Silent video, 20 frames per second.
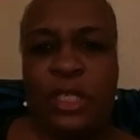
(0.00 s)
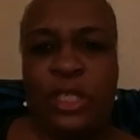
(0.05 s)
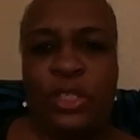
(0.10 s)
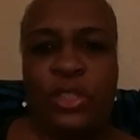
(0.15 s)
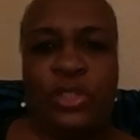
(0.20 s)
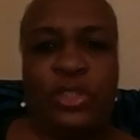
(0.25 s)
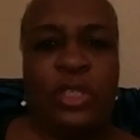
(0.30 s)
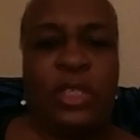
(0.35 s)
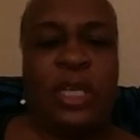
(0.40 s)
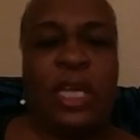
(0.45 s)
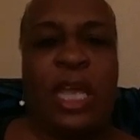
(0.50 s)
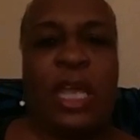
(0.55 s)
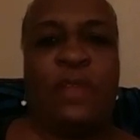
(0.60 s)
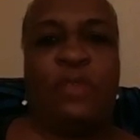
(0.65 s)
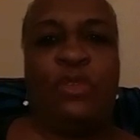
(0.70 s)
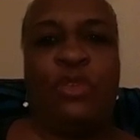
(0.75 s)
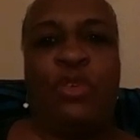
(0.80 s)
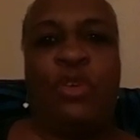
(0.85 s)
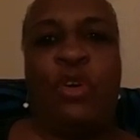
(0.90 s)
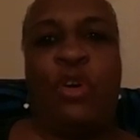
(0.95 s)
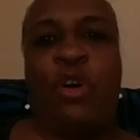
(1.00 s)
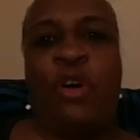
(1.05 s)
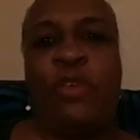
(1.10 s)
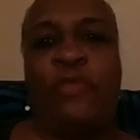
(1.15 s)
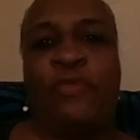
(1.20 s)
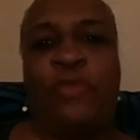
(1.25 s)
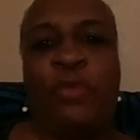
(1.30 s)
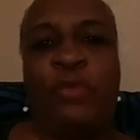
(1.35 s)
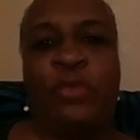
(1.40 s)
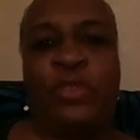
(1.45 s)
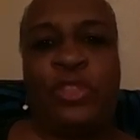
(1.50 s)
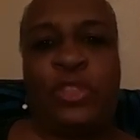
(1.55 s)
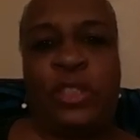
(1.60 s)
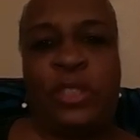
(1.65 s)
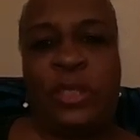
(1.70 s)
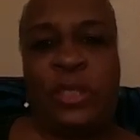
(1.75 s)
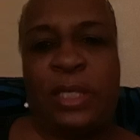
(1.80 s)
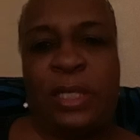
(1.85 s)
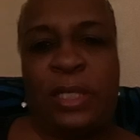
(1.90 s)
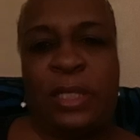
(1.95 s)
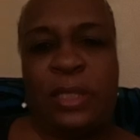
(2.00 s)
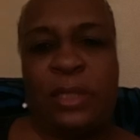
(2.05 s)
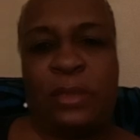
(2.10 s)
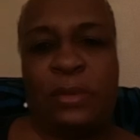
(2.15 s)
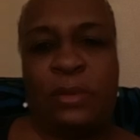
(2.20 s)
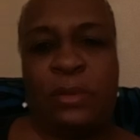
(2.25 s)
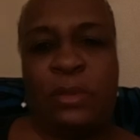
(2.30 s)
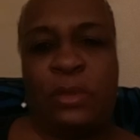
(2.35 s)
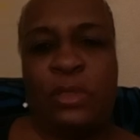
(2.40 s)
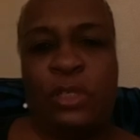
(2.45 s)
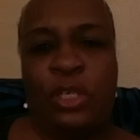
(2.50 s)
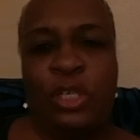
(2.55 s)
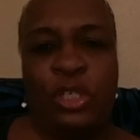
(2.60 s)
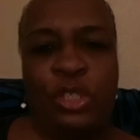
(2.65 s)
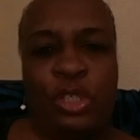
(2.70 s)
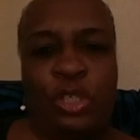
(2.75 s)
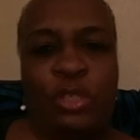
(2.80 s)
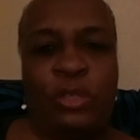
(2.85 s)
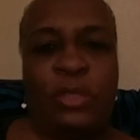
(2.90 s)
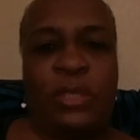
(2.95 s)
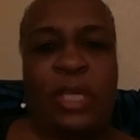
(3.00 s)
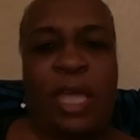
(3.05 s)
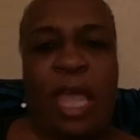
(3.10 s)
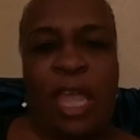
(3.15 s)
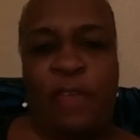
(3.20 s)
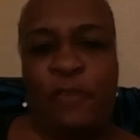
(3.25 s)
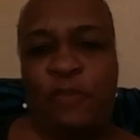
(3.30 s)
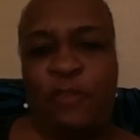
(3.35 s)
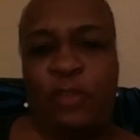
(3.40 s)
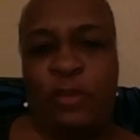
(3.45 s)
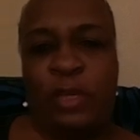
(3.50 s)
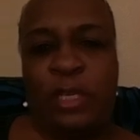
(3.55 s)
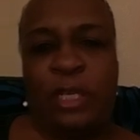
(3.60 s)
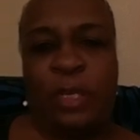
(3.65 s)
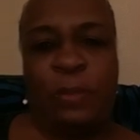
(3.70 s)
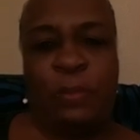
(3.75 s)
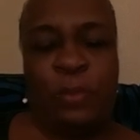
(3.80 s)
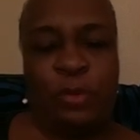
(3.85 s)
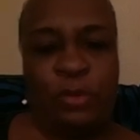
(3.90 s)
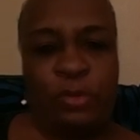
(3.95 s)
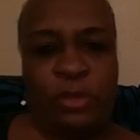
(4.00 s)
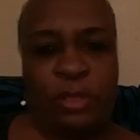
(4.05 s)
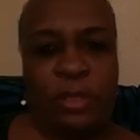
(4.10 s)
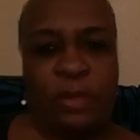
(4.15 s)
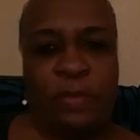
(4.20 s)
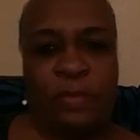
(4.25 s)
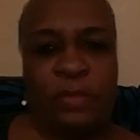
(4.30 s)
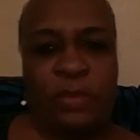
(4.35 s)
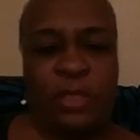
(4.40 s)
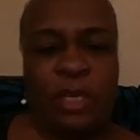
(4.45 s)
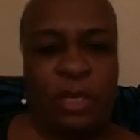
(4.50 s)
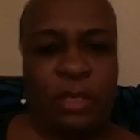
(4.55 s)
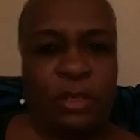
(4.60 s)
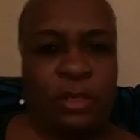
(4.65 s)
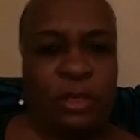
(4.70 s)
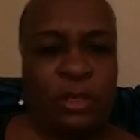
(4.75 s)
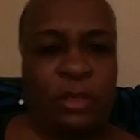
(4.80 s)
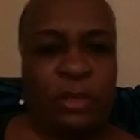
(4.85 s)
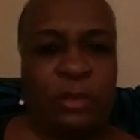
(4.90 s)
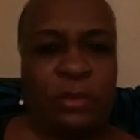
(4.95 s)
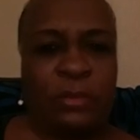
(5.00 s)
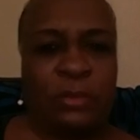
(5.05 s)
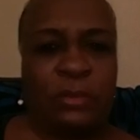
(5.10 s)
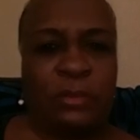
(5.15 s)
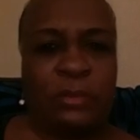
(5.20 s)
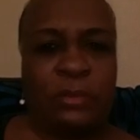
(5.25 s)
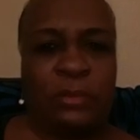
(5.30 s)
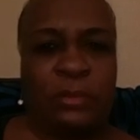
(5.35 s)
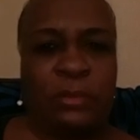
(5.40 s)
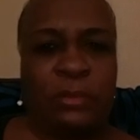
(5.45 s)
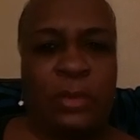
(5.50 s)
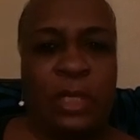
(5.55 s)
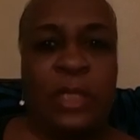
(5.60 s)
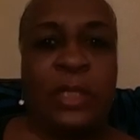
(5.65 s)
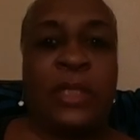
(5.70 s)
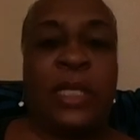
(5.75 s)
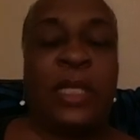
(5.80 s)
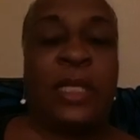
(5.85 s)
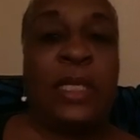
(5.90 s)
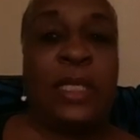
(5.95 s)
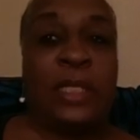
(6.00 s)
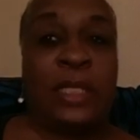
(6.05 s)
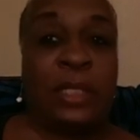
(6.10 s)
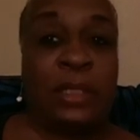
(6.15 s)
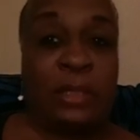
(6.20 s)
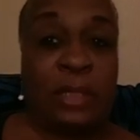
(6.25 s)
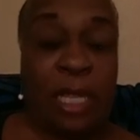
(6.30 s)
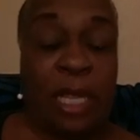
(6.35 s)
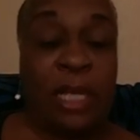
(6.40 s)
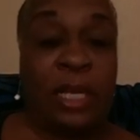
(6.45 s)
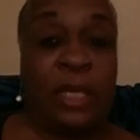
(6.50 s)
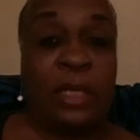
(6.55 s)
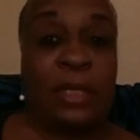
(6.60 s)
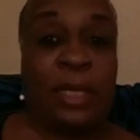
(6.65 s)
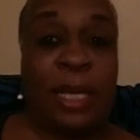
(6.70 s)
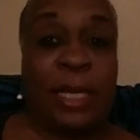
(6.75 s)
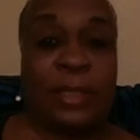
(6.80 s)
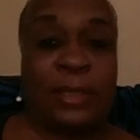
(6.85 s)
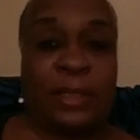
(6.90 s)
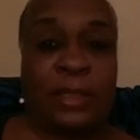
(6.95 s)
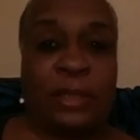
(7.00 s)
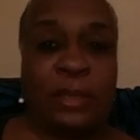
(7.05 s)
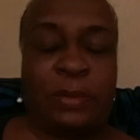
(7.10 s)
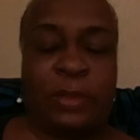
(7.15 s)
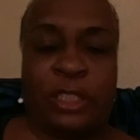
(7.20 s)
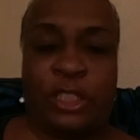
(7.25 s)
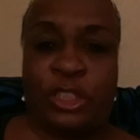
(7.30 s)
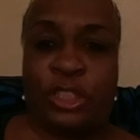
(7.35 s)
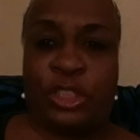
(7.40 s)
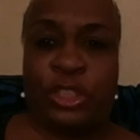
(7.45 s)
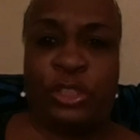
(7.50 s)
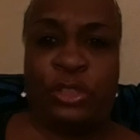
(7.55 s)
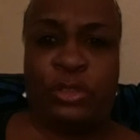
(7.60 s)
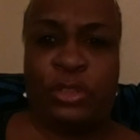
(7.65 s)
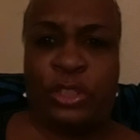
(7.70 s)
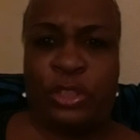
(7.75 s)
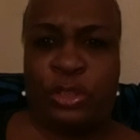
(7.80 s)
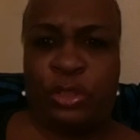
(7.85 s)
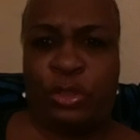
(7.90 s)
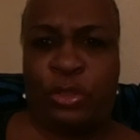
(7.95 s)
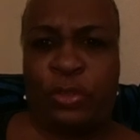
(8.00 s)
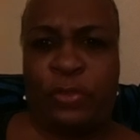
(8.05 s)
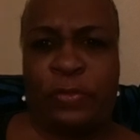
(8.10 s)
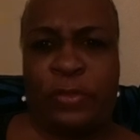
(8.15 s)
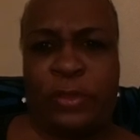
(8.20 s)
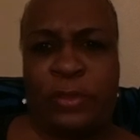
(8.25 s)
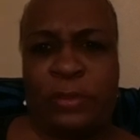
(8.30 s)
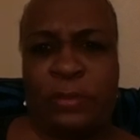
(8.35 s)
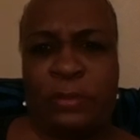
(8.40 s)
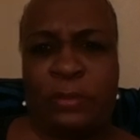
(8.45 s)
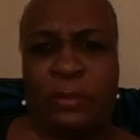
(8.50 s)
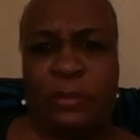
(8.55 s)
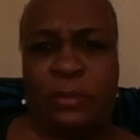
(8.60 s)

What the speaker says: She had no heart for what she did. She was hateful and abusive. Young girl. They need to take her license because she don't deserve it.